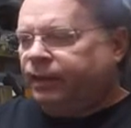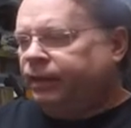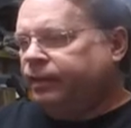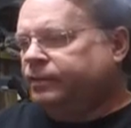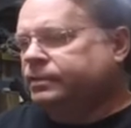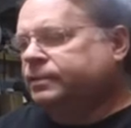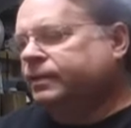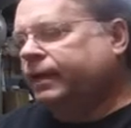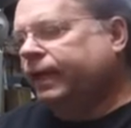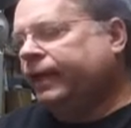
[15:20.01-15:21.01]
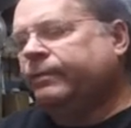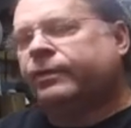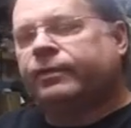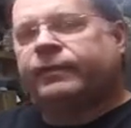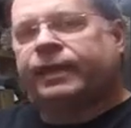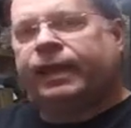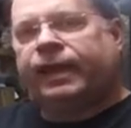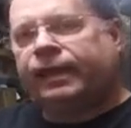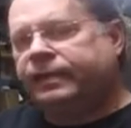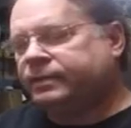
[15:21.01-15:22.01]
is the diameter of the
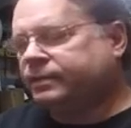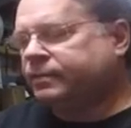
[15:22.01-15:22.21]
case,